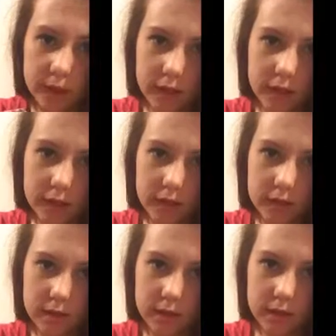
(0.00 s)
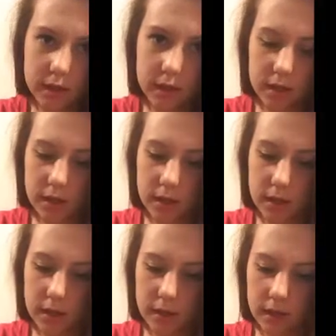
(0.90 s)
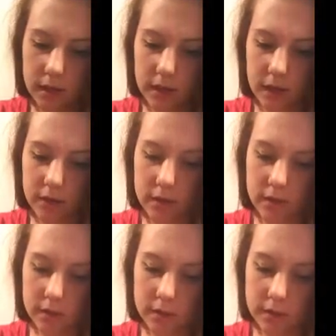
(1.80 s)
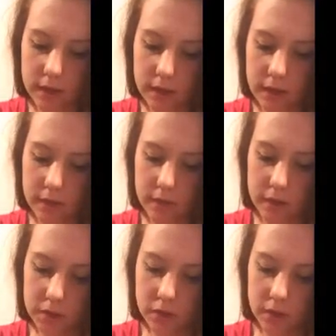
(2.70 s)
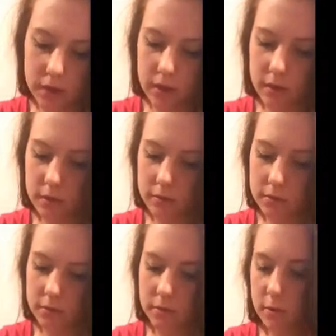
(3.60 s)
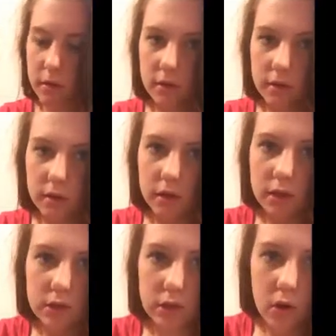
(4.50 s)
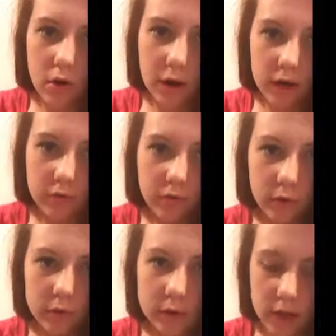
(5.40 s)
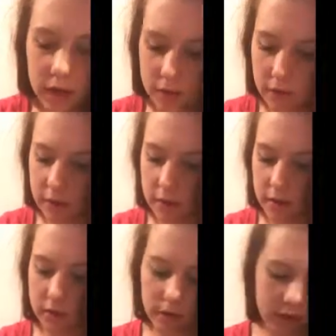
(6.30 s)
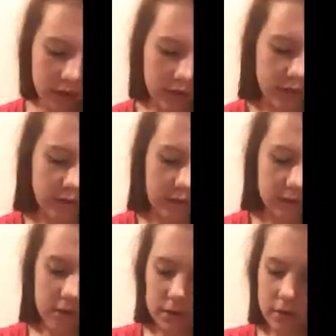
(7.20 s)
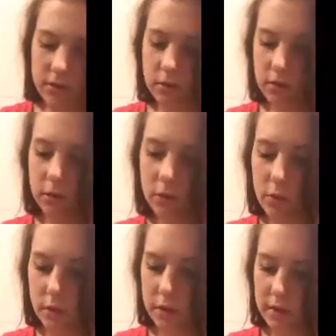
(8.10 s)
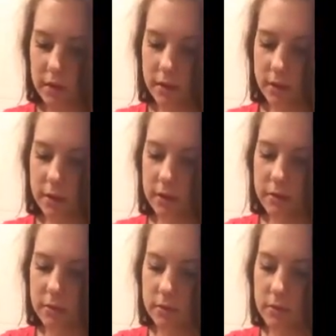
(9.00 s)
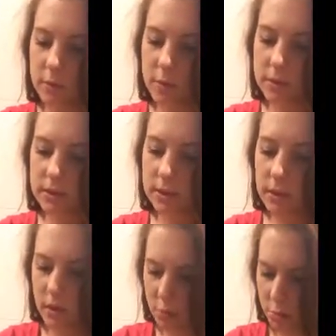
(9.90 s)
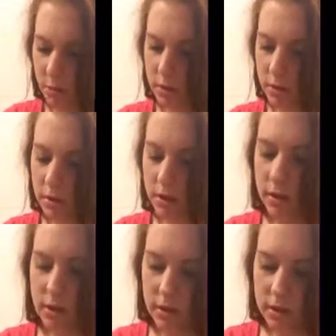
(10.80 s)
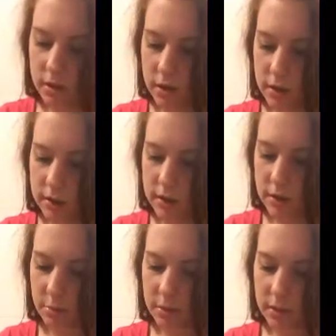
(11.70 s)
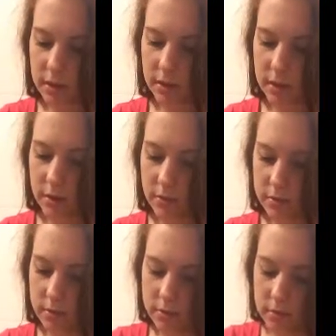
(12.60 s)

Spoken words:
like this, and then down on the other side, and eventually it just all kind of folds together and you get a nice little corner. Then you're going to get another piece of tape and tape that down.